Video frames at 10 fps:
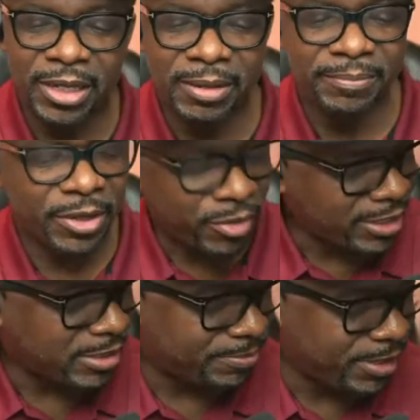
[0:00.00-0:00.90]
Uh, but
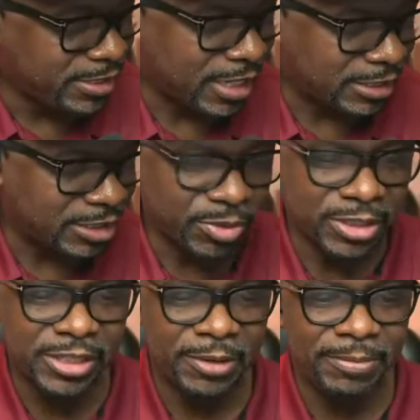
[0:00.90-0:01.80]
grace and peace. I just
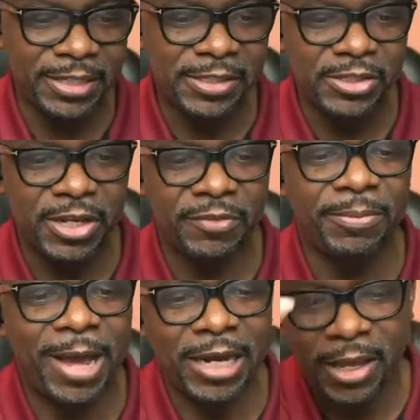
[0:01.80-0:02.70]
want to say blessings to
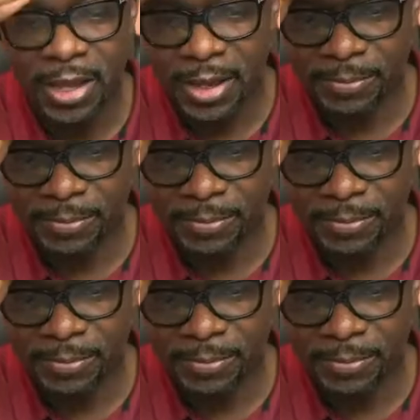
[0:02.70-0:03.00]
everybody.